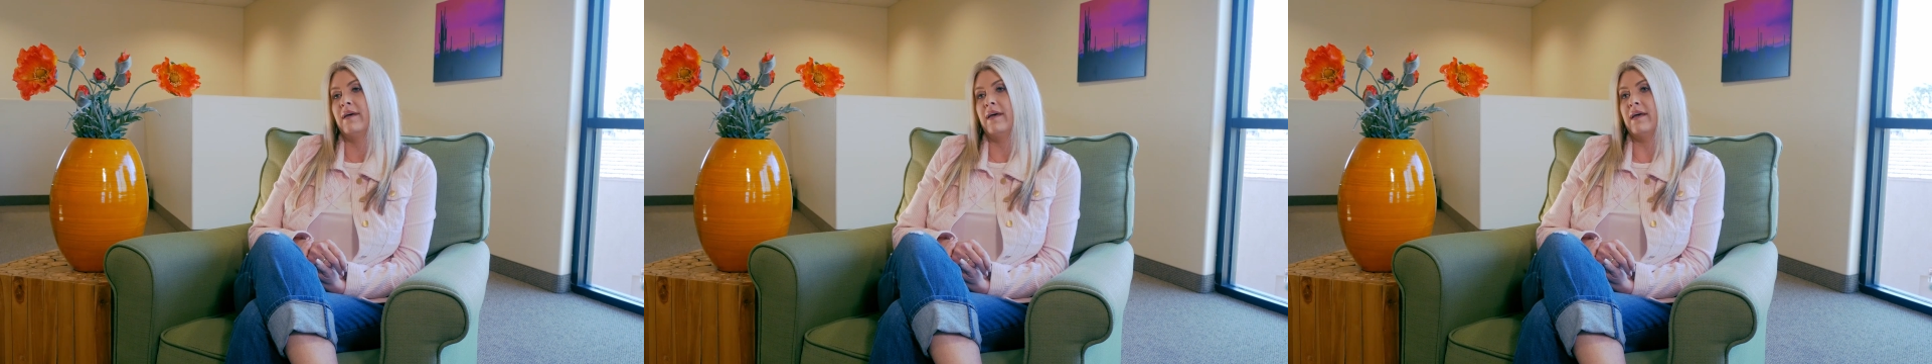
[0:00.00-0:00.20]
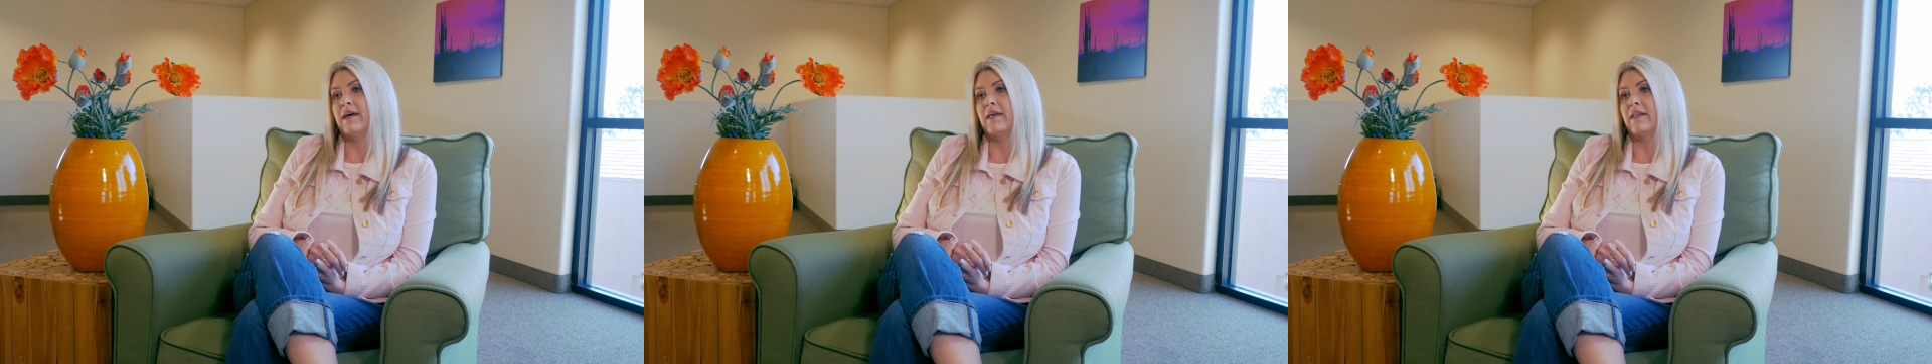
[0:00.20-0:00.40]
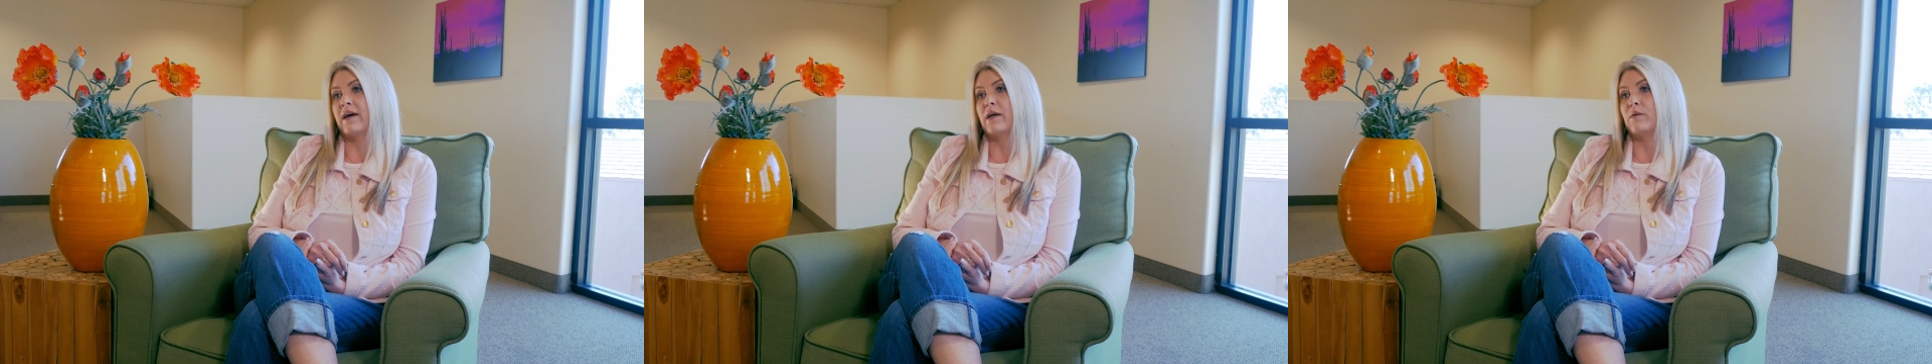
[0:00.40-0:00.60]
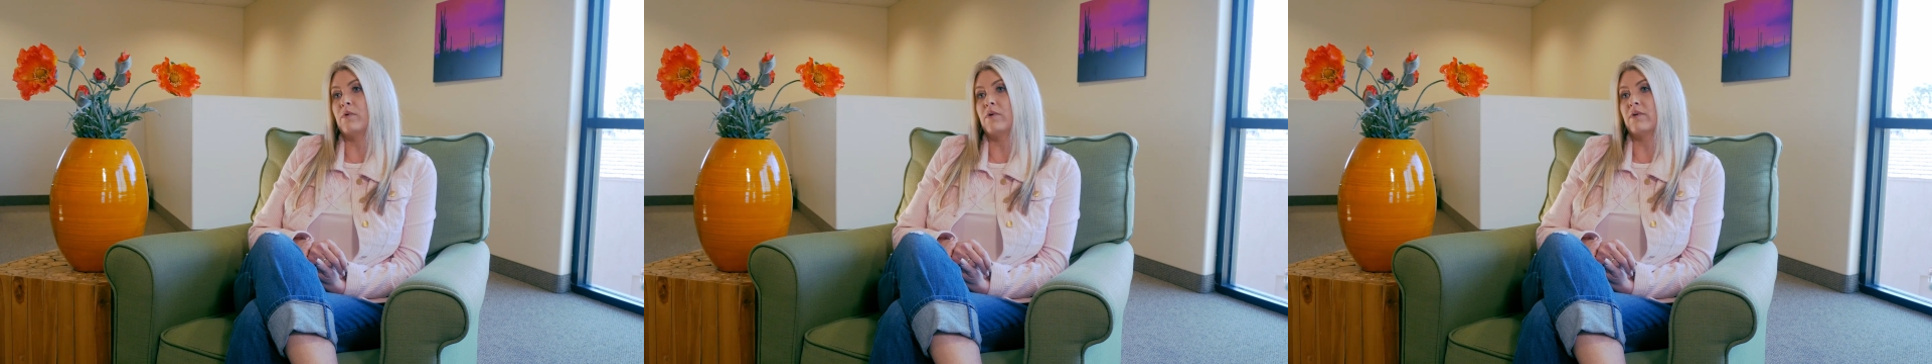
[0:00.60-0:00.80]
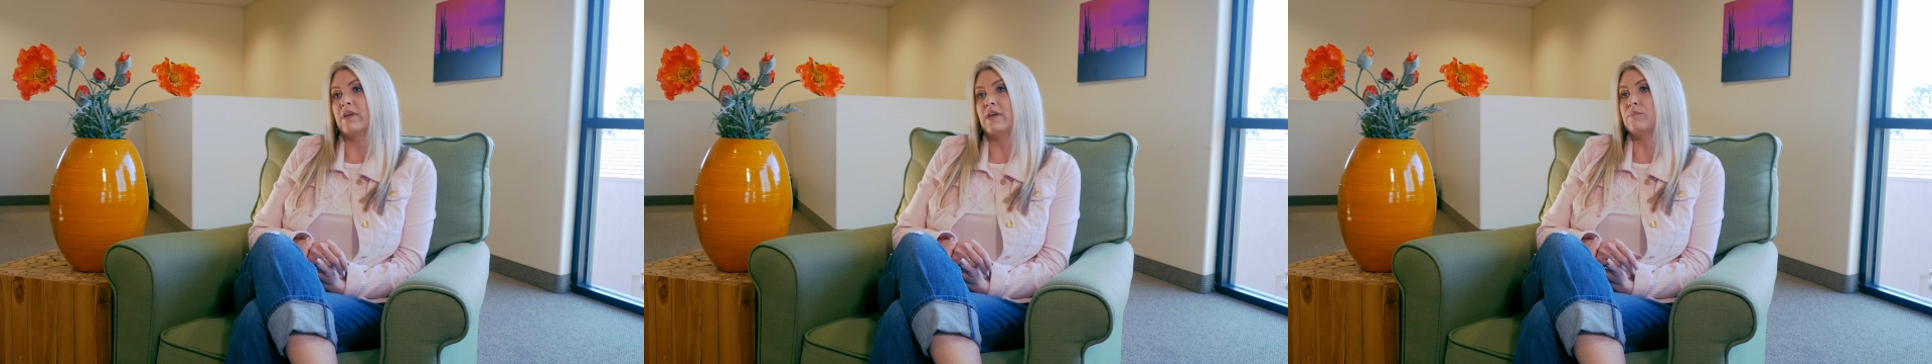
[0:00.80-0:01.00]
and I
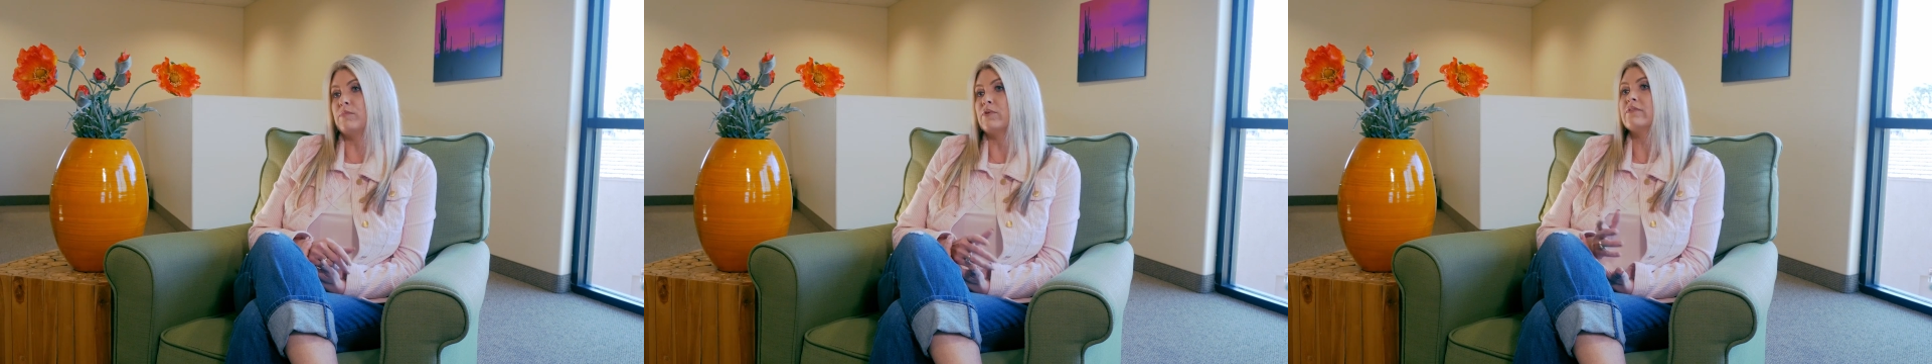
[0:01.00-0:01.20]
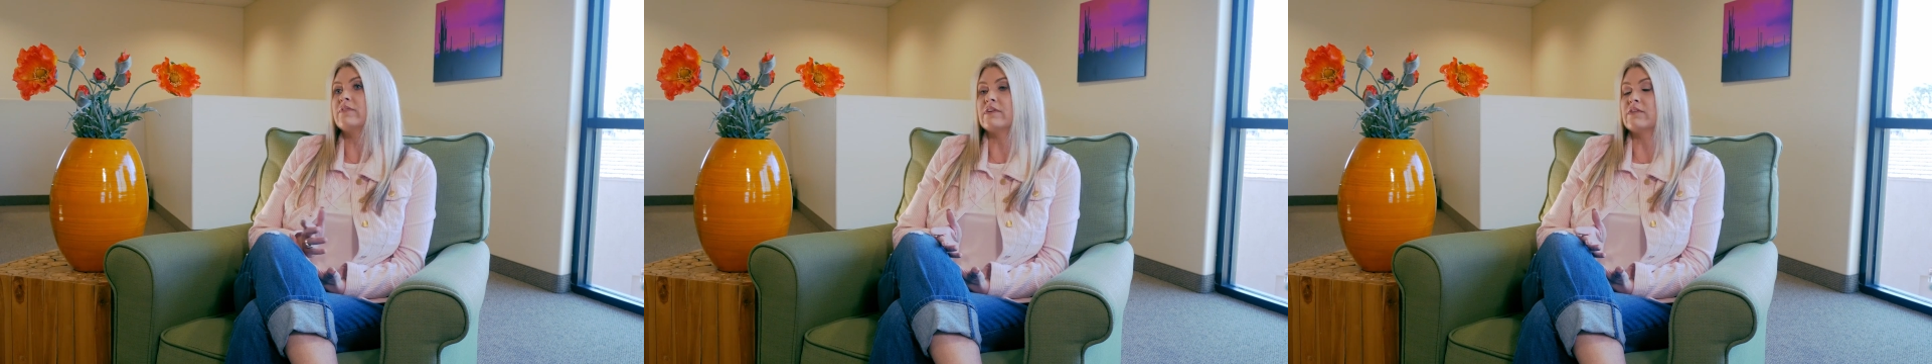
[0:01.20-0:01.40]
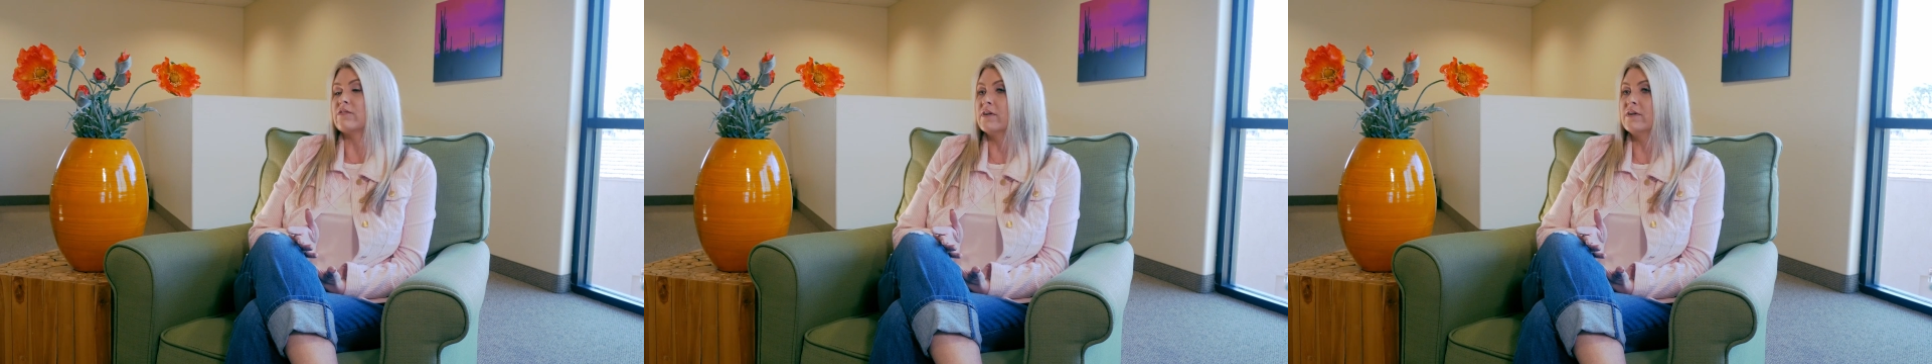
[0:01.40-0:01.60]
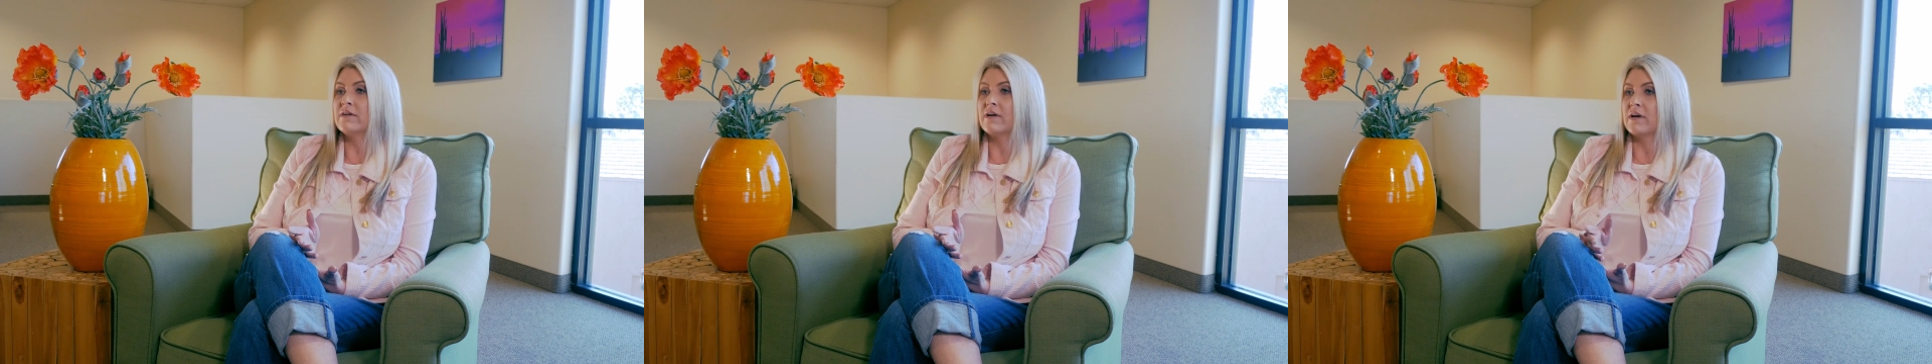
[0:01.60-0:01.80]
will keep your secret.